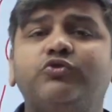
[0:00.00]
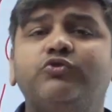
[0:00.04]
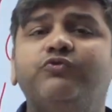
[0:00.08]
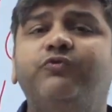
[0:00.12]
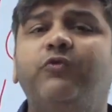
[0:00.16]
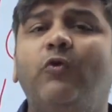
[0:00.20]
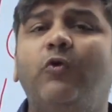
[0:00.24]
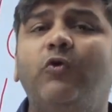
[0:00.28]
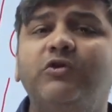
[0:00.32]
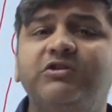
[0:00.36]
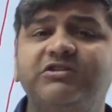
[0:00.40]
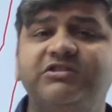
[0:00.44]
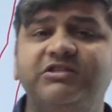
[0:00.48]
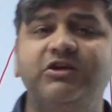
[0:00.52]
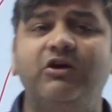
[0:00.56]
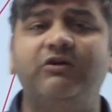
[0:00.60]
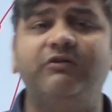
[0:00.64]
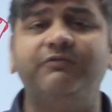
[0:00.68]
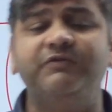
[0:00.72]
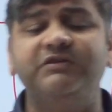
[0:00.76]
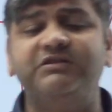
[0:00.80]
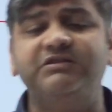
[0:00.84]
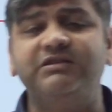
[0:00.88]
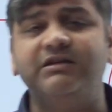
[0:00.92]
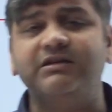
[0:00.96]
force the
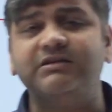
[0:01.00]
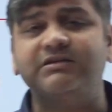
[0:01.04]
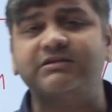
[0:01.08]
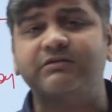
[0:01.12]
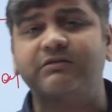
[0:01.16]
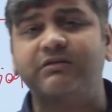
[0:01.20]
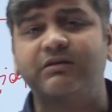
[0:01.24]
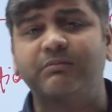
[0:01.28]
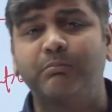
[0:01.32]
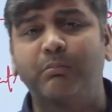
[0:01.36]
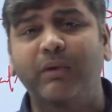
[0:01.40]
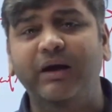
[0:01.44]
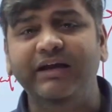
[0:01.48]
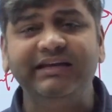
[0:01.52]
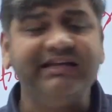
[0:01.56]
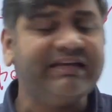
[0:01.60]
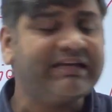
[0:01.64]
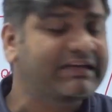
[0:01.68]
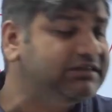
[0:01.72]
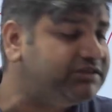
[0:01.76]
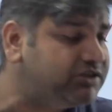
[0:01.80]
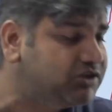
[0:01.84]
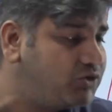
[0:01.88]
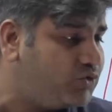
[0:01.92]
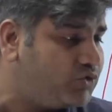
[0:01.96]
officers, money
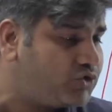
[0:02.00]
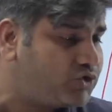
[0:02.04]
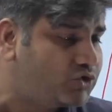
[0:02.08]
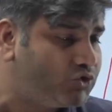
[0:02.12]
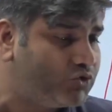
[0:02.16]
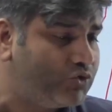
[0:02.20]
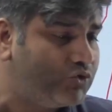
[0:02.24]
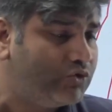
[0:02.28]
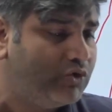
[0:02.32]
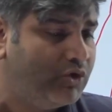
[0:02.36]
is used to